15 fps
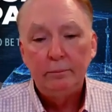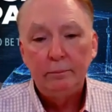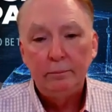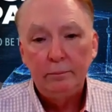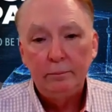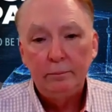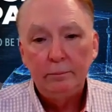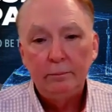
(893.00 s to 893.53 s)

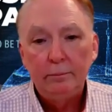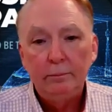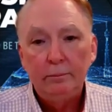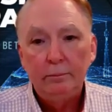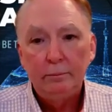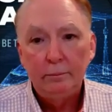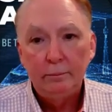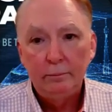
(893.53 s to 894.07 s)

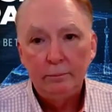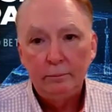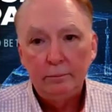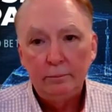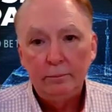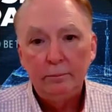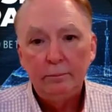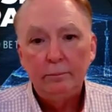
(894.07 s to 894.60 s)

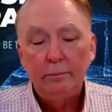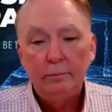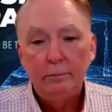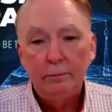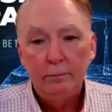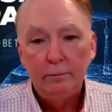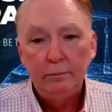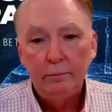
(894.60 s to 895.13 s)

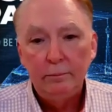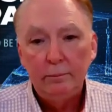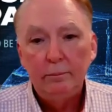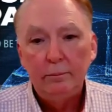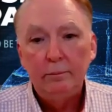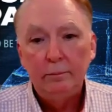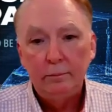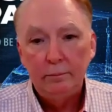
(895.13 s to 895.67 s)

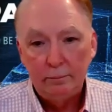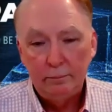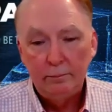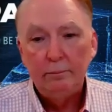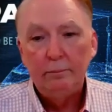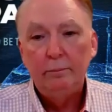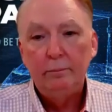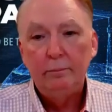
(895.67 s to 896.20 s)

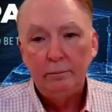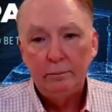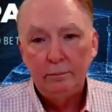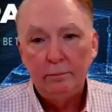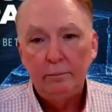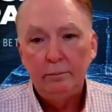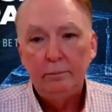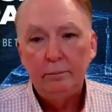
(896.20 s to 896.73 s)

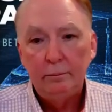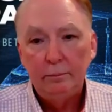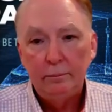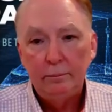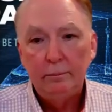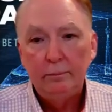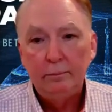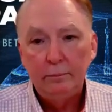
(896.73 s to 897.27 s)

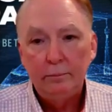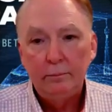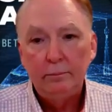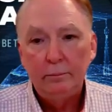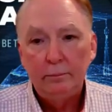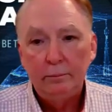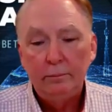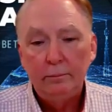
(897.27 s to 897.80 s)

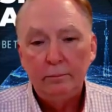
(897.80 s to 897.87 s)
The person shown says nothing.